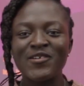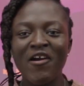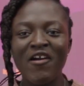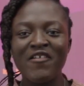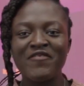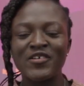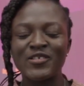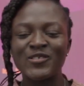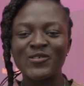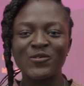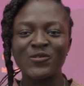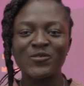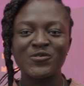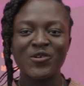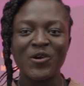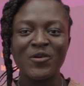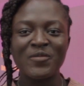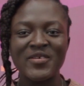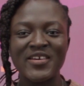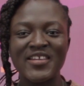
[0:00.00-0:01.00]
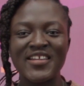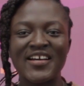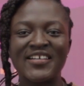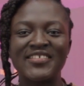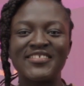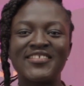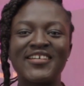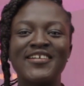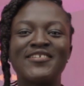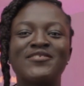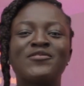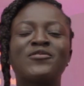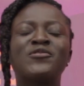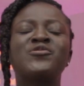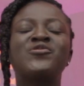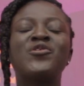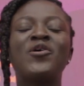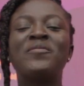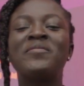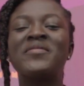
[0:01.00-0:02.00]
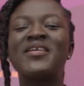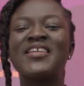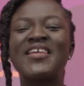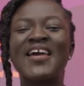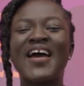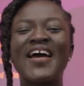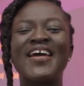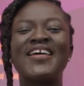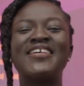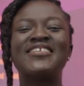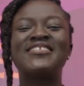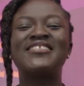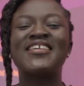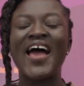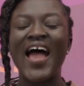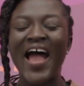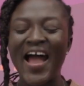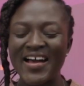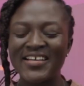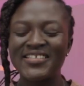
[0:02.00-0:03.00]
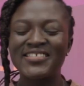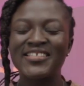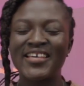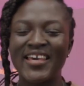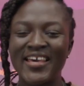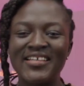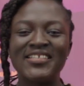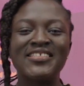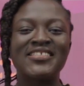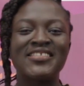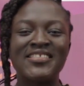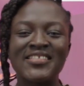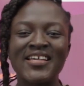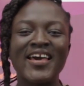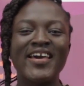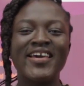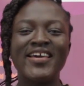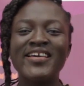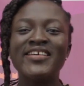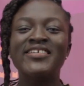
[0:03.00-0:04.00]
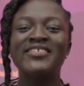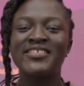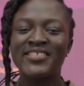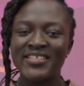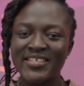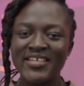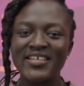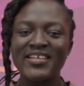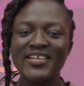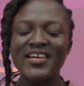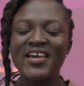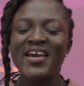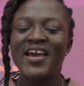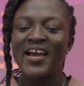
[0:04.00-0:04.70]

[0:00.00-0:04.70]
story for Social Media Says, Social Media is asking, say, Inti,